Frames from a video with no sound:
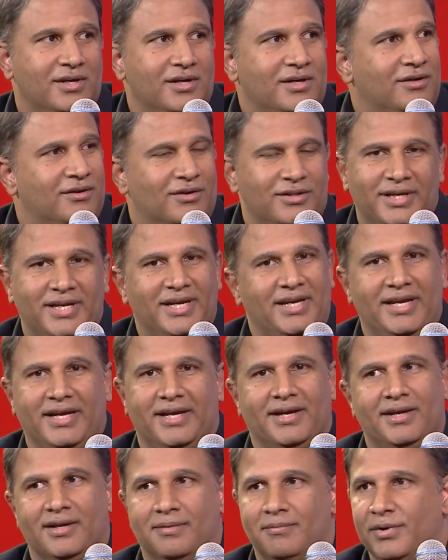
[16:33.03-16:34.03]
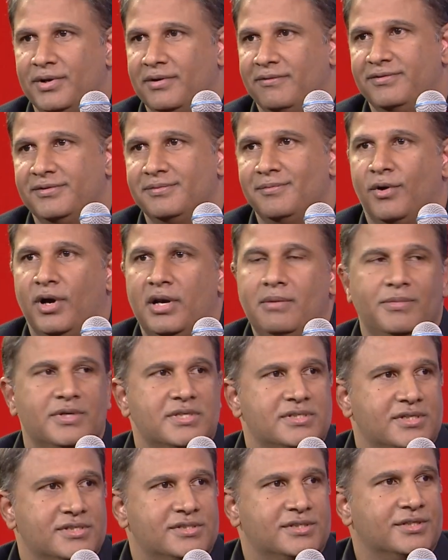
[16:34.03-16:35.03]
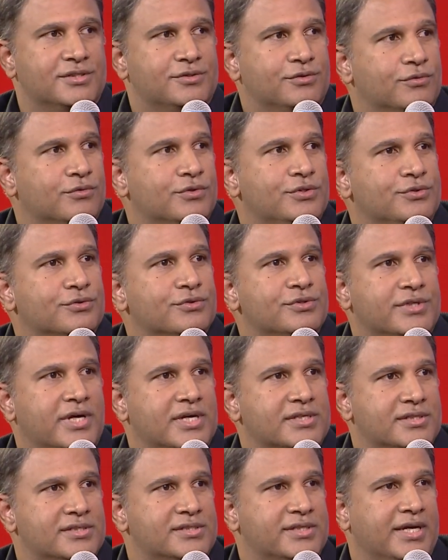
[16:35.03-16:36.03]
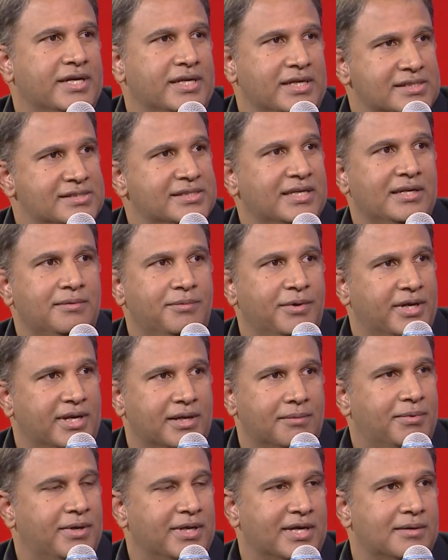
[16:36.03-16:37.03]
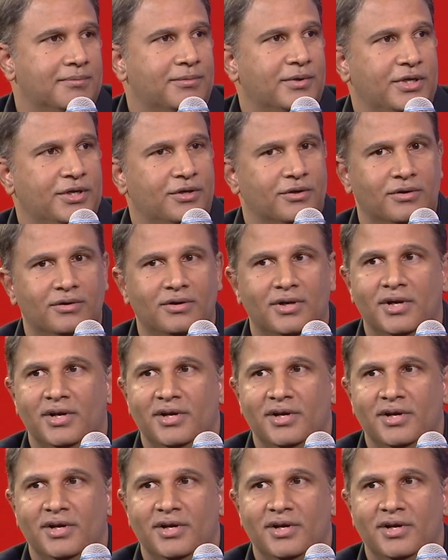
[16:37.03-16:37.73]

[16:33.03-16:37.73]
There are like a number of small businesses whose use cases can easily be replicable.